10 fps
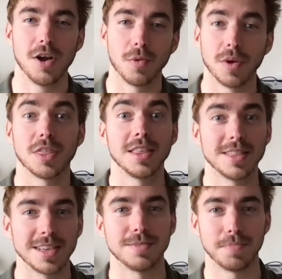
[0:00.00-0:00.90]
within
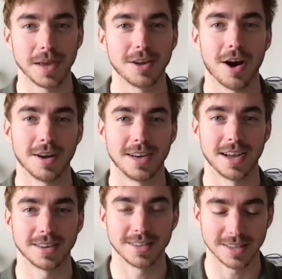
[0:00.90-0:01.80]
these big
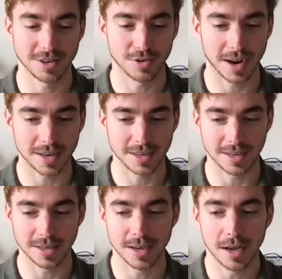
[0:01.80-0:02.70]
contexts and trying to